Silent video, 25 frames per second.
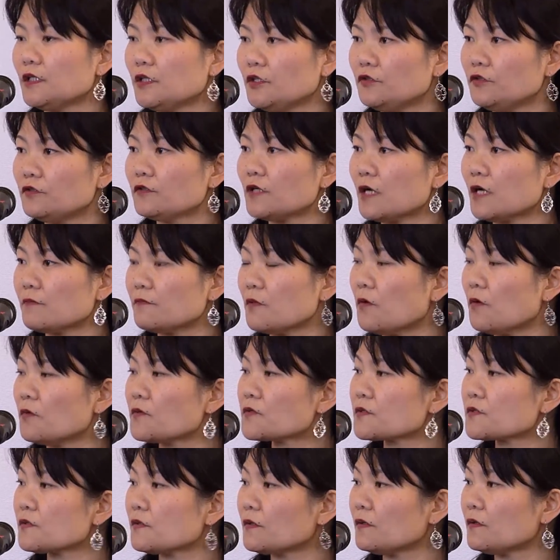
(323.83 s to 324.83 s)
you have
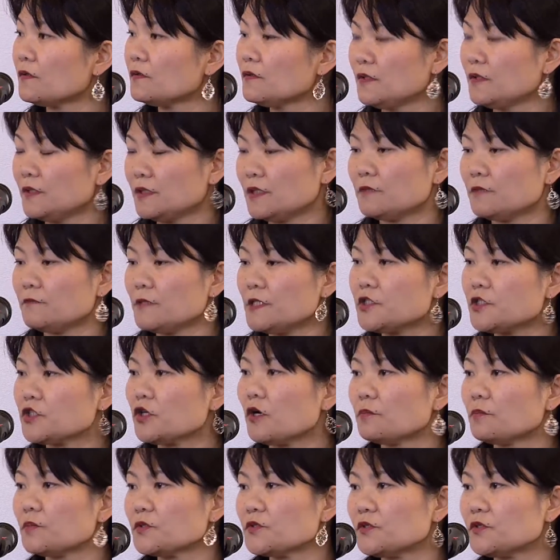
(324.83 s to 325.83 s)
also the rich
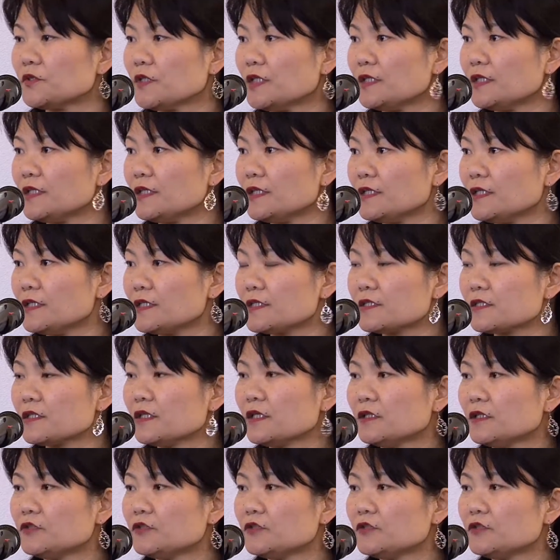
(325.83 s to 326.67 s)
opportunities